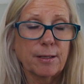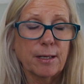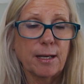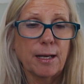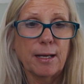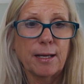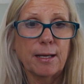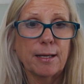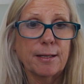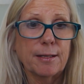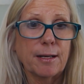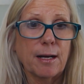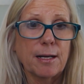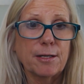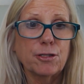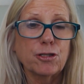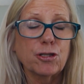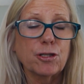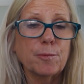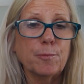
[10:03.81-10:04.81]
And I
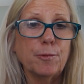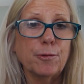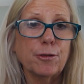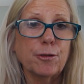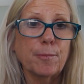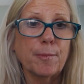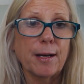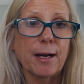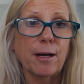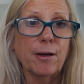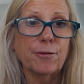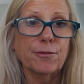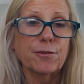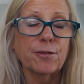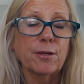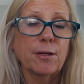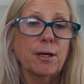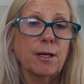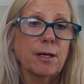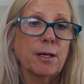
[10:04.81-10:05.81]
usually put about,
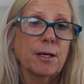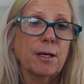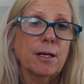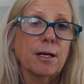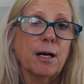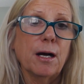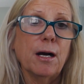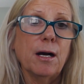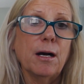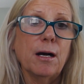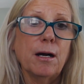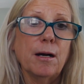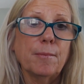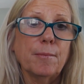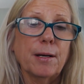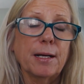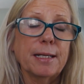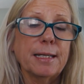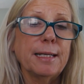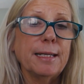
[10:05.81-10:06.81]

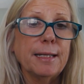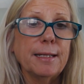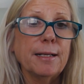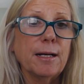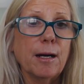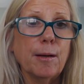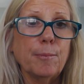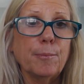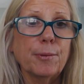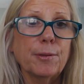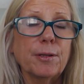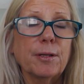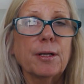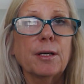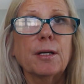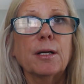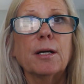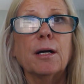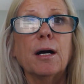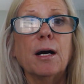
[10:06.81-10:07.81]
I heat up
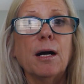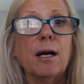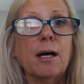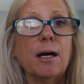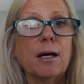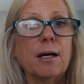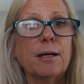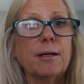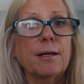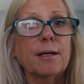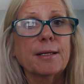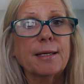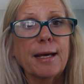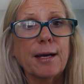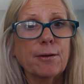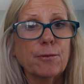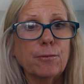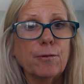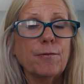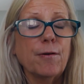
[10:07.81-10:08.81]
a
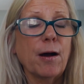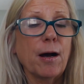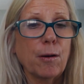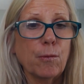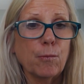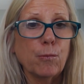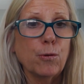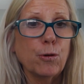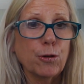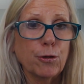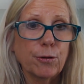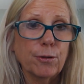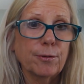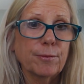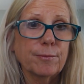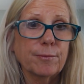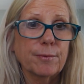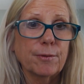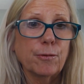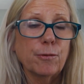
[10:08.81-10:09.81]
kettle of hot water
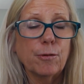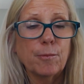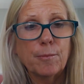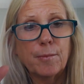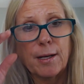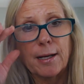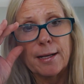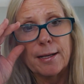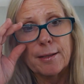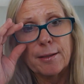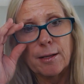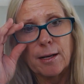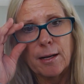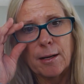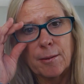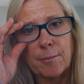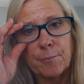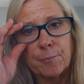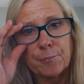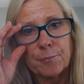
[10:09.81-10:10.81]
on my
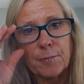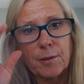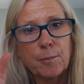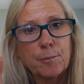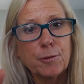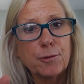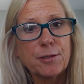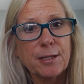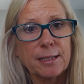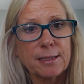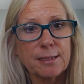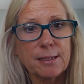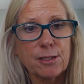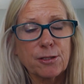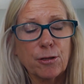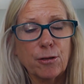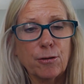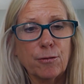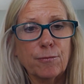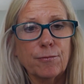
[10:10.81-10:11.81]
butane
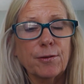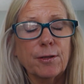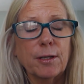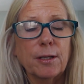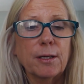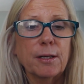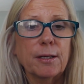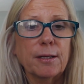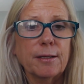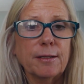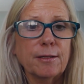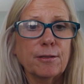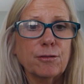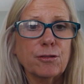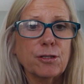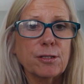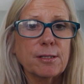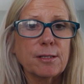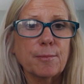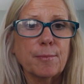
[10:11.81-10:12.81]
stove. You know,
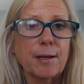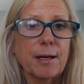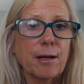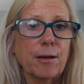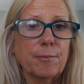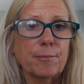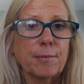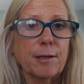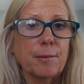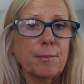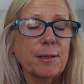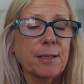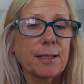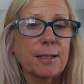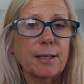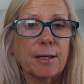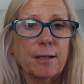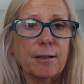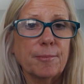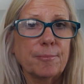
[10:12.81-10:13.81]
just about
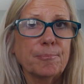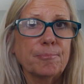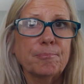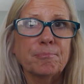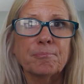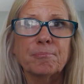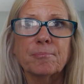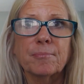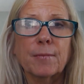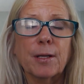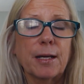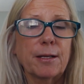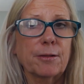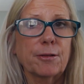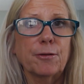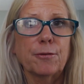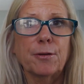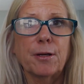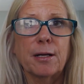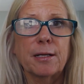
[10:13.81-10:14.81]
maybe, I don't
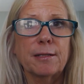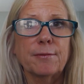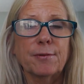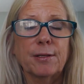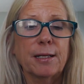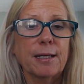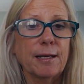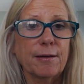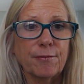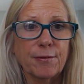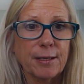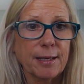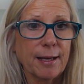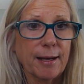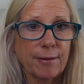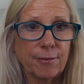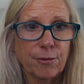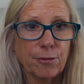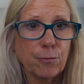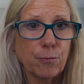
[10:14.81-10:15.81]
know, not even a half a
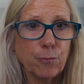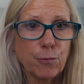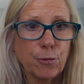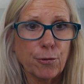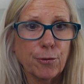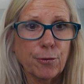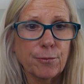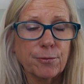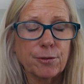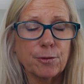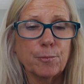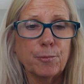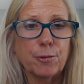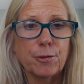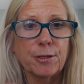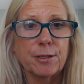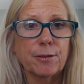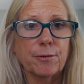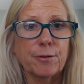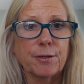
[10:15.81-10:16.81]
gallon of water. And you
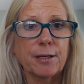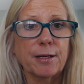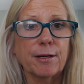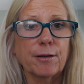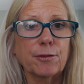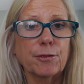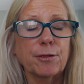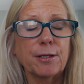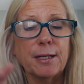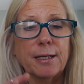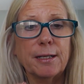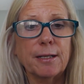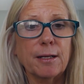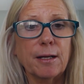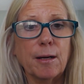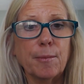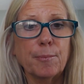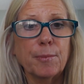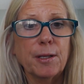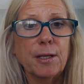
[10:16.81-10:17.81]
put it on there, you heat it
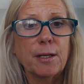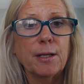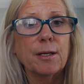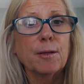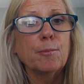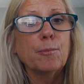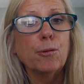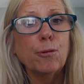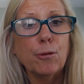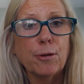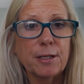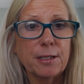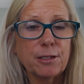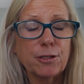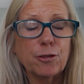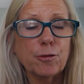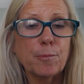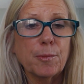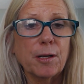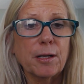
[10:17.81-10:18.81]
up, pour it
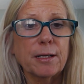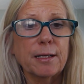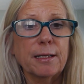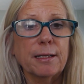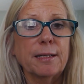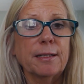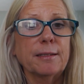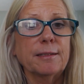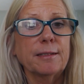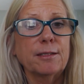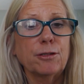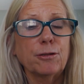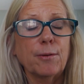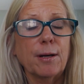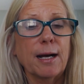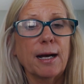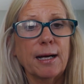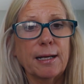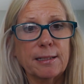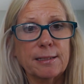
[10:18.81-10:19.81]
into your bucket, and then you
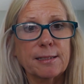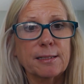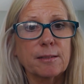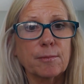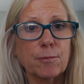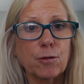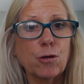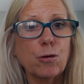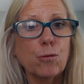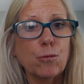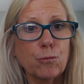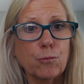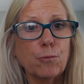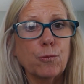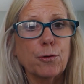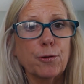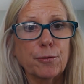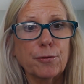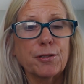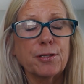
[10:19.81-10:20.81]
add some cold
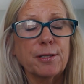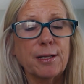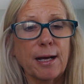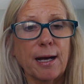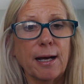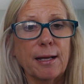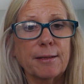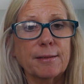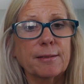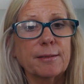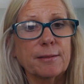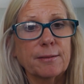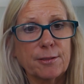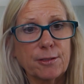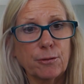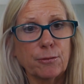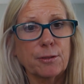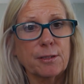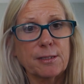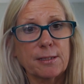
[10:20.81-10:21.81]
water to that
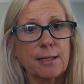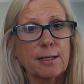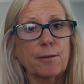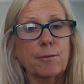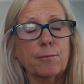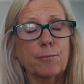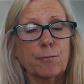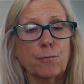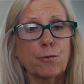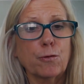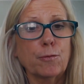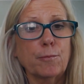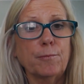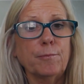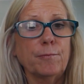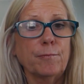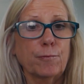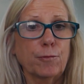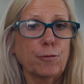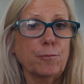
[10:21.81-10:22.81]
till it's like
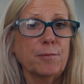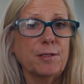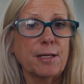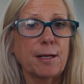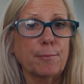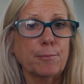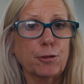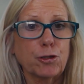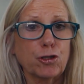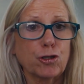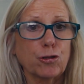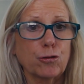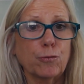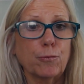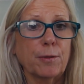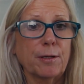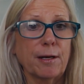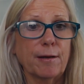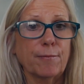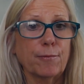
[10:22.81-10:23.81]
warm room temperature,
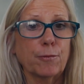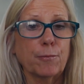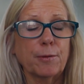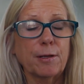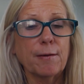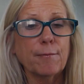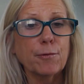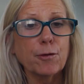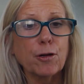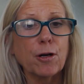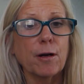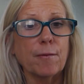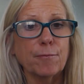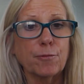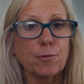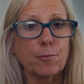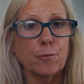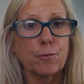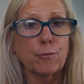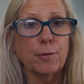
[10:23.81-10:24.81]
whatever you're
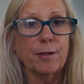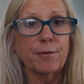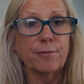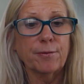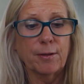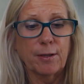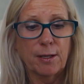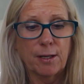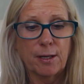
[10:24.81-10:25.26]
comfortable with.